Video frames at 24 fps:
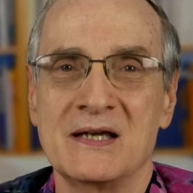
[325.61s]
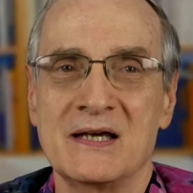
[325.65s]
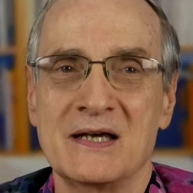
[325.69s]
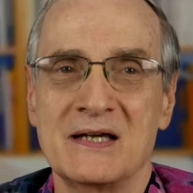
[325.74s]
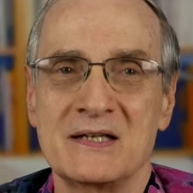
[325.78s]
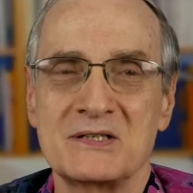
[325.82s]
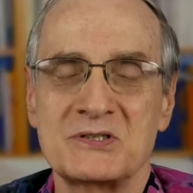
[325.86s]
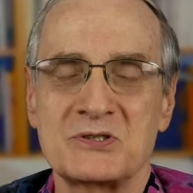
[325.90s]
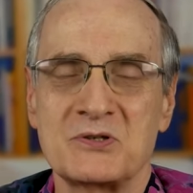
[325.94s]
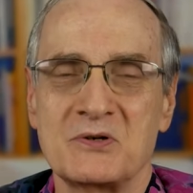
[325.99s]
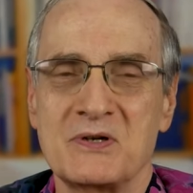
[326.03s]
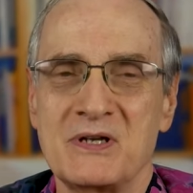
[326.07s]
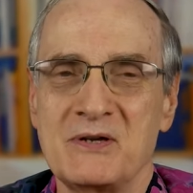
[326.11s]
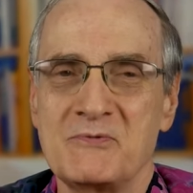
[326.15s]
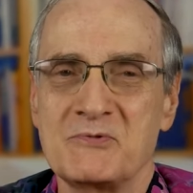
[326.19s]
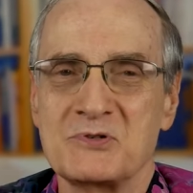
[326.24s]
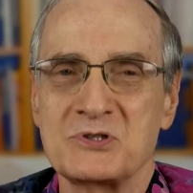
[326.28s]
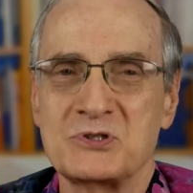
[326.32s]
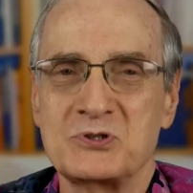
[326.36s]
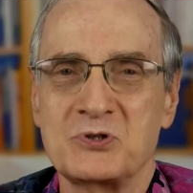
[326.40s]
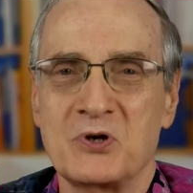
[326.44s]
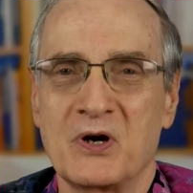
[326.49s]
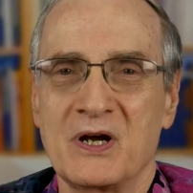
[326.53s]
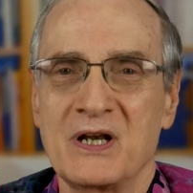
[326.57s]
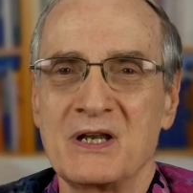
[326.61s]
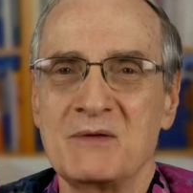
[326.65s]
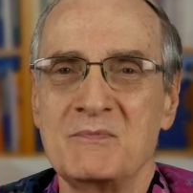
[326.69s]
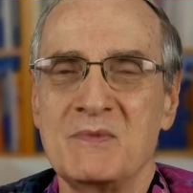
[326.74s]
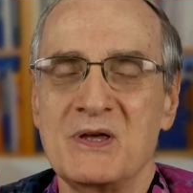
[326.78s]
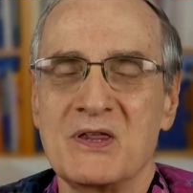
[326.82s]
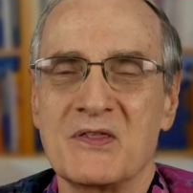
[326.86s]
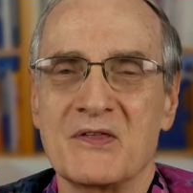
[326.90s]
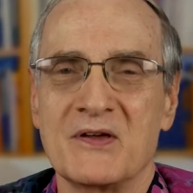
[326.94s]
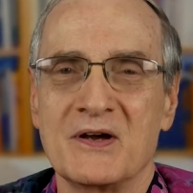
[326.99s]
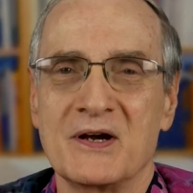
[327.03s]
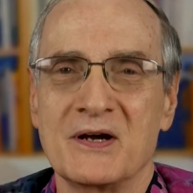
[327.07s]
And so he was joining
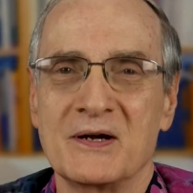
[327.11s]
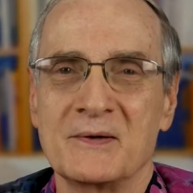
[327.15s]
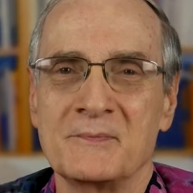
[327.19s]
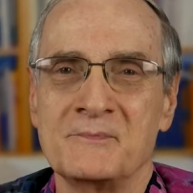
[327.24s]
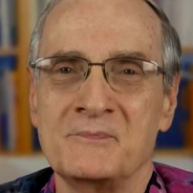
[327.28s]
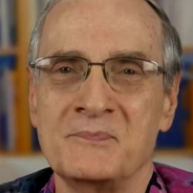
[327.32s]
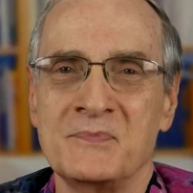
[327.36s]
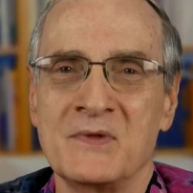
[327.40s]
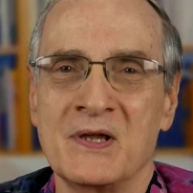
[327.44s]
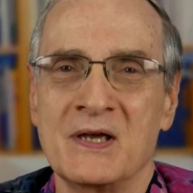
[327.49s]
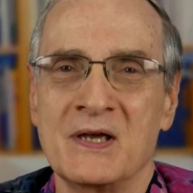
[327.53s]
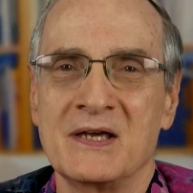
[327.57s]
me there.